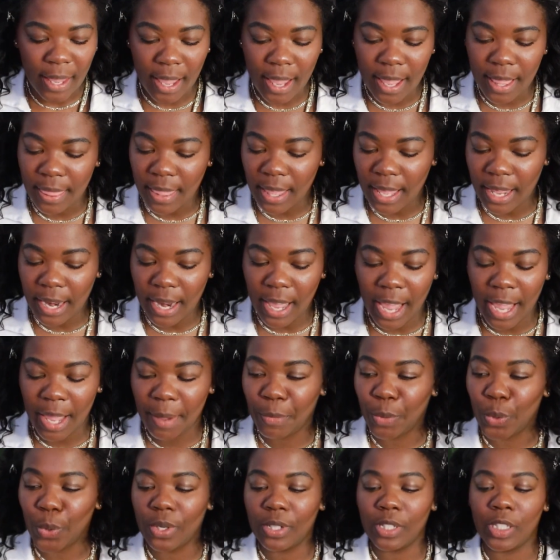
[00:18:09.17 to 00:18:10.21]
And then
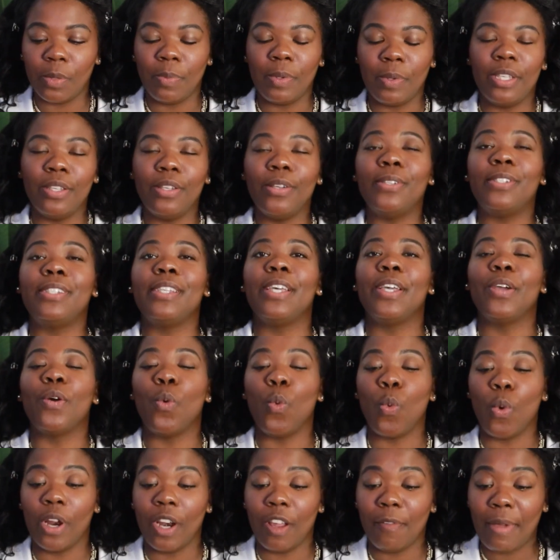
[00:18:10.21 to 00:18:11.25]
I'm going to be using
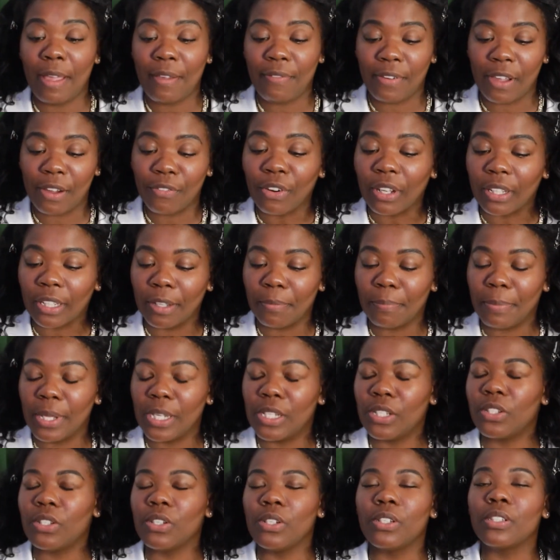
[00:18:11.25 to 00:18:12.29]
one of my favorite lip
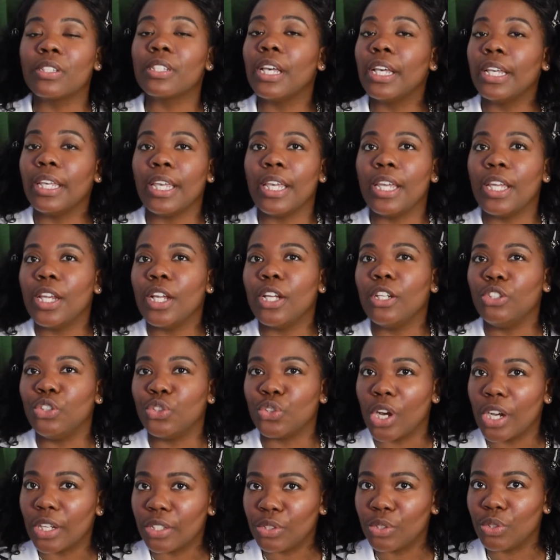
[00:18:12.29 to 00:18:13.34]
pencils, again at
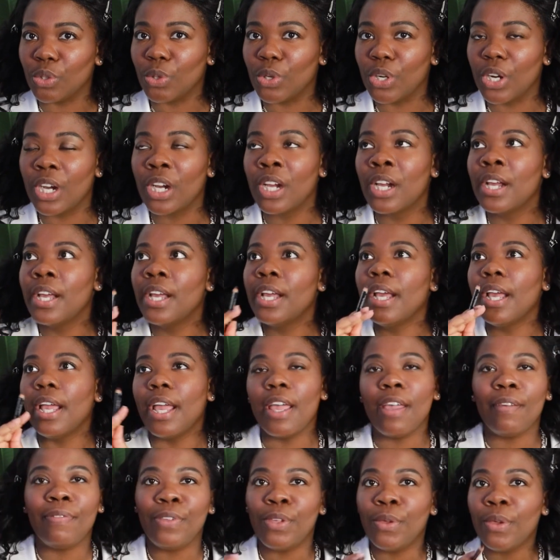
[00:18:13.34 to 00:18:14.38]
drugstore.
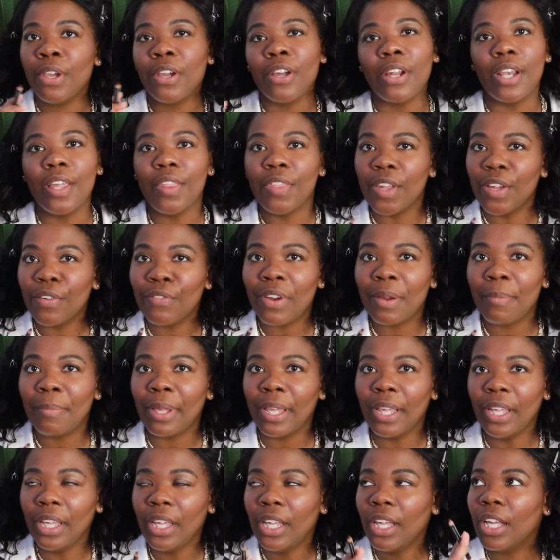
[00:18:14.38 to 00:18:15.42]
If you hear anything from
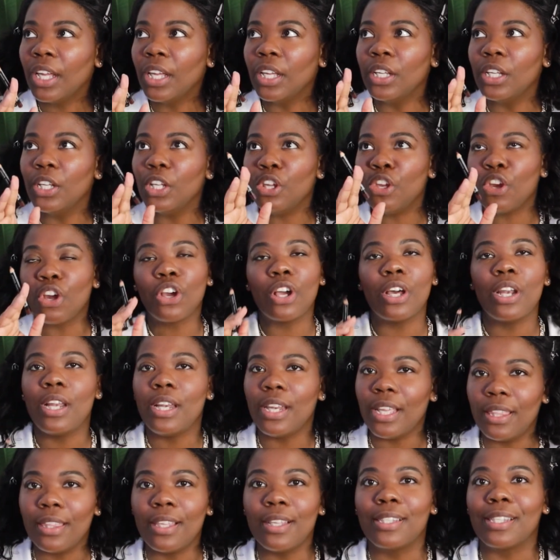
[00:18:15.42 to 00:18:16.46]
me, you're gonna
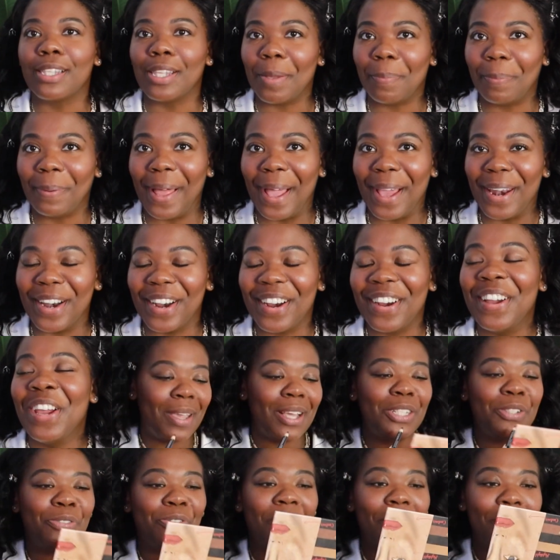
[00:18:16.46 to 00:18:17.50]
need this lip liner.
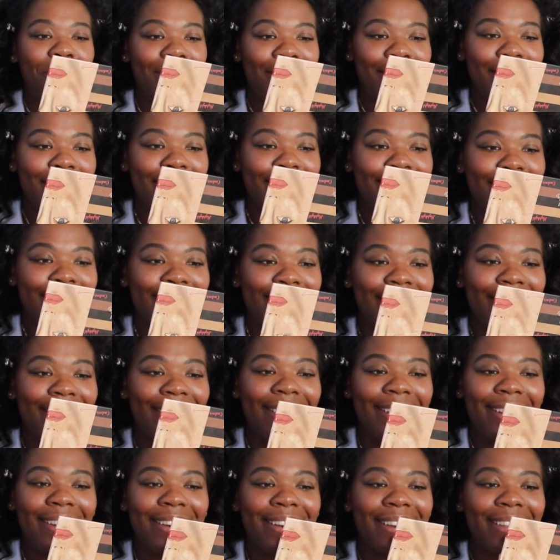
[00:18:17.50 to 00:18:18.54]
It's from NYX,
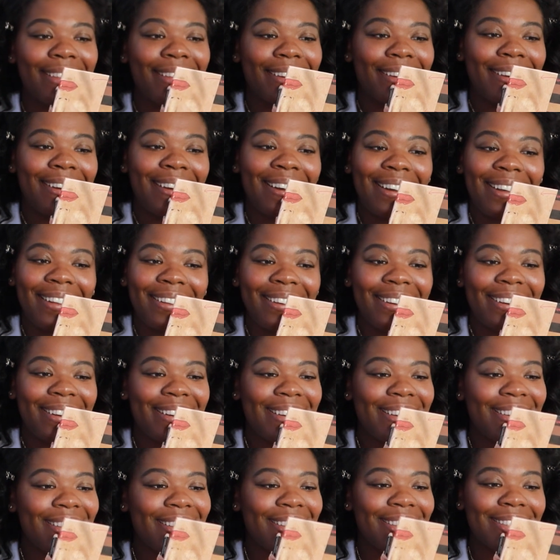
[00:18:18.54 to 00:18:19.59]
and the color
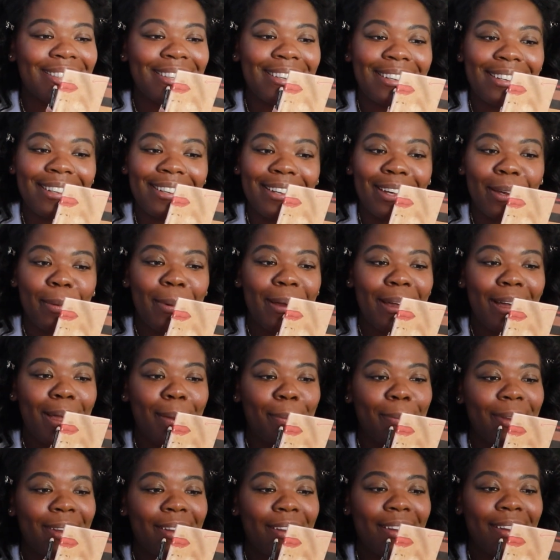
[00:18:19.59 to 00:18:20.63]
is Club
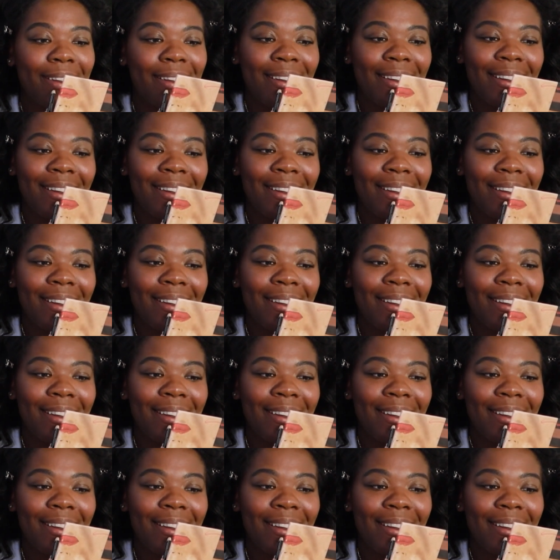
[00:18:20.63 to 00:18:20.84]
Hopper.